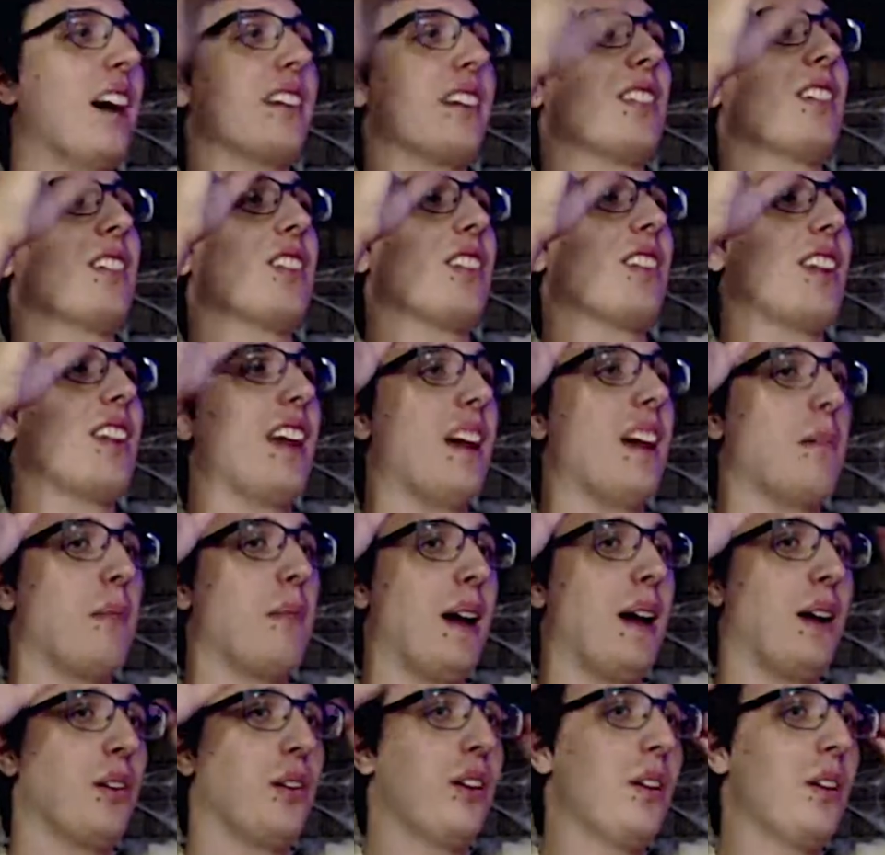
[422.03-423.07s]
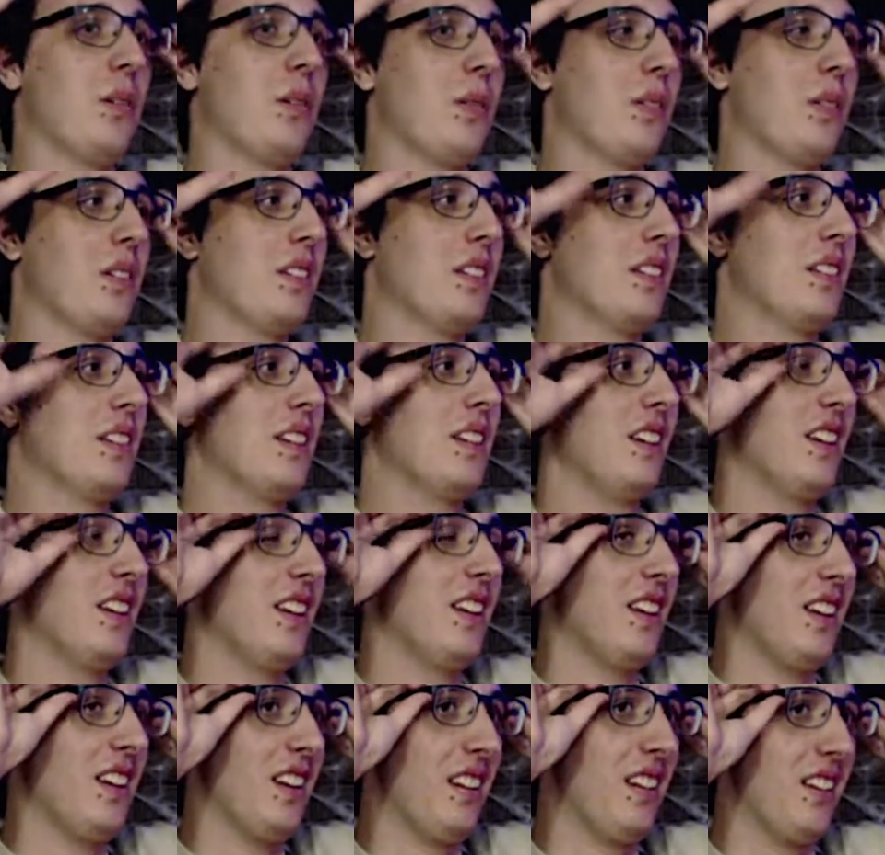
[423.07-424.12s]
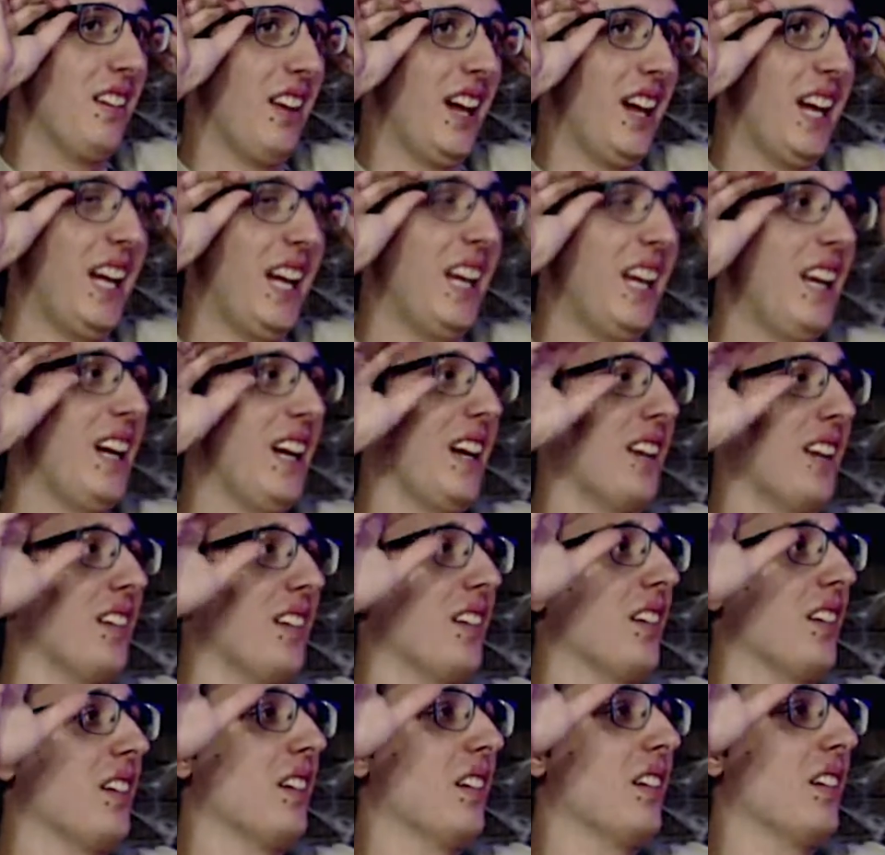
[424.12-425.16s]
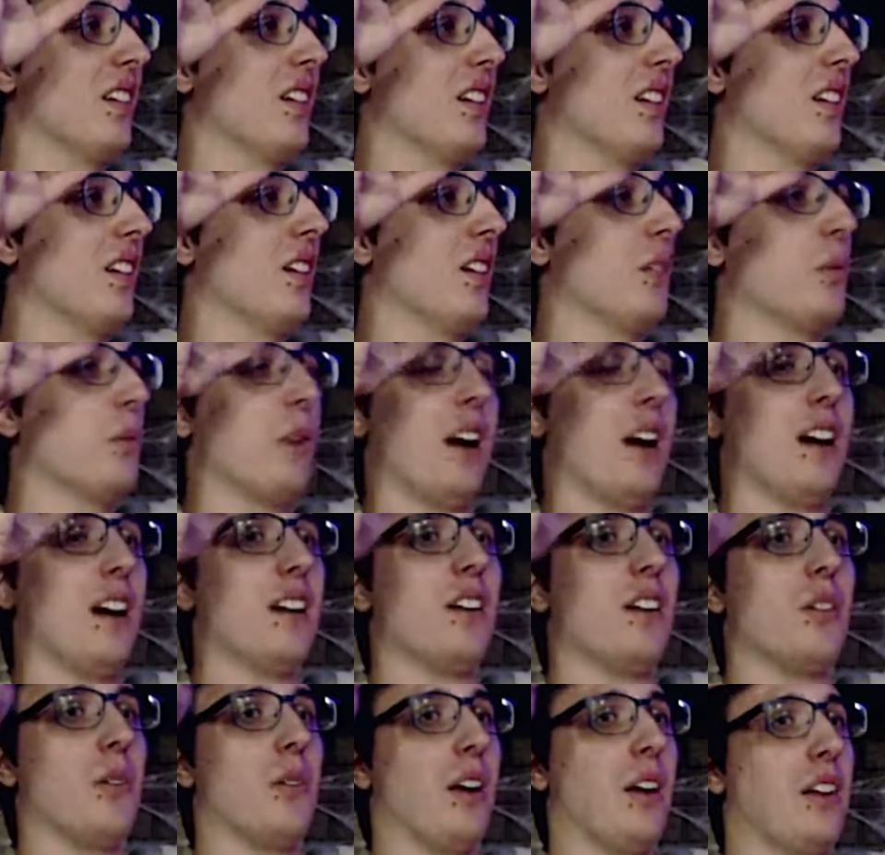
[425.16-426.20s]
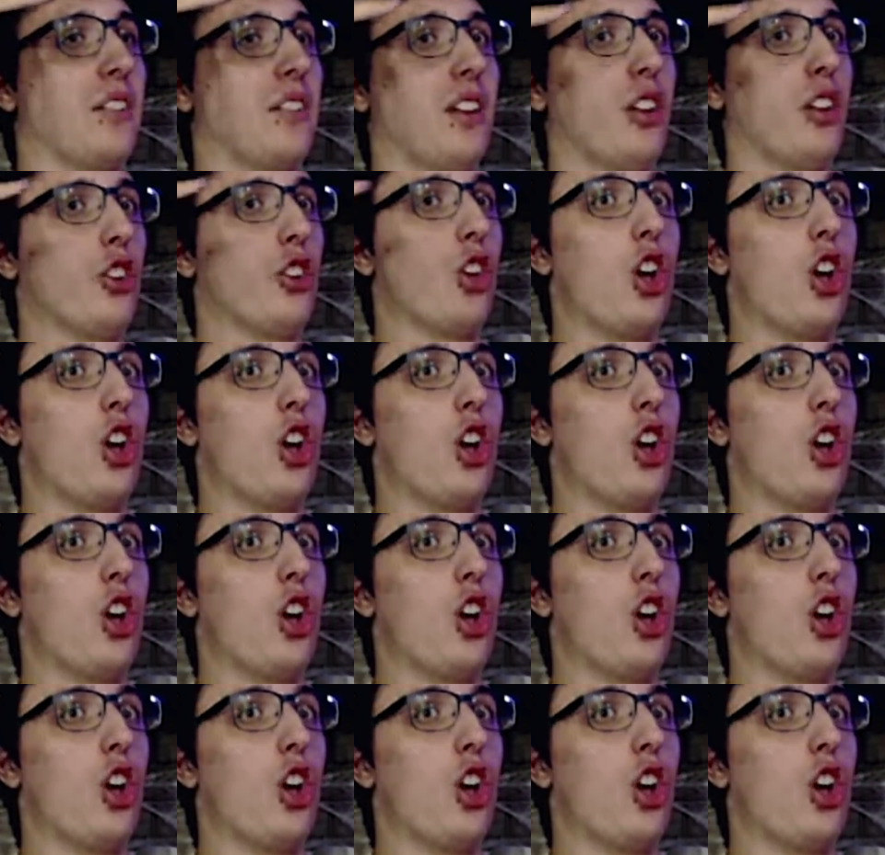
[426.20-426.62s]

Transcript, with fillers: this lamp out of the hand, Ra says,